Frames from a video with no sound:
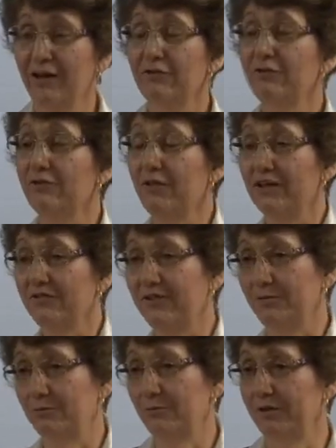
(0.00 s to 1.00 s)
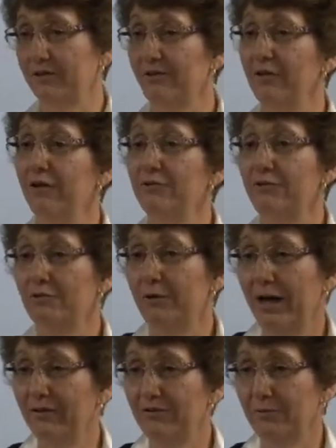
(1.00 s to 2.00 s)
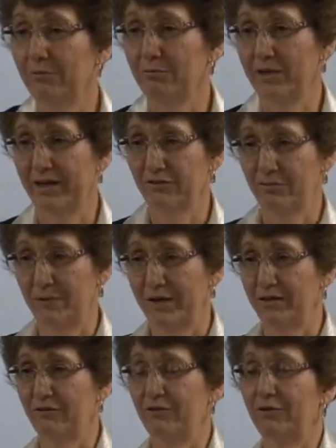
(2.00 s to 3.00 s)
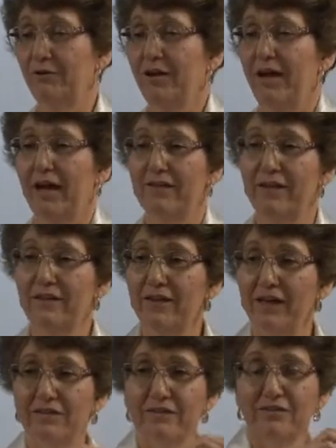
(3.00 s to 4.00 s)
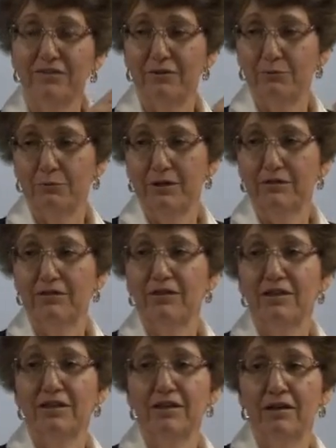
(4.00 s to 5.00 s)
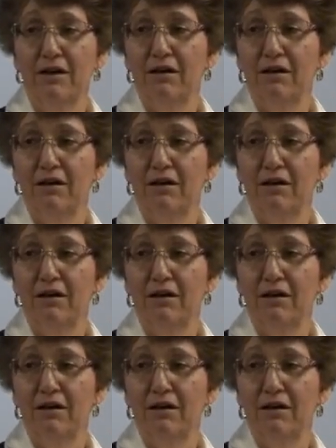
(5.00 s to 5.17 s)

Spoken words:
So they sit with you as the branch manager, and then they sit with the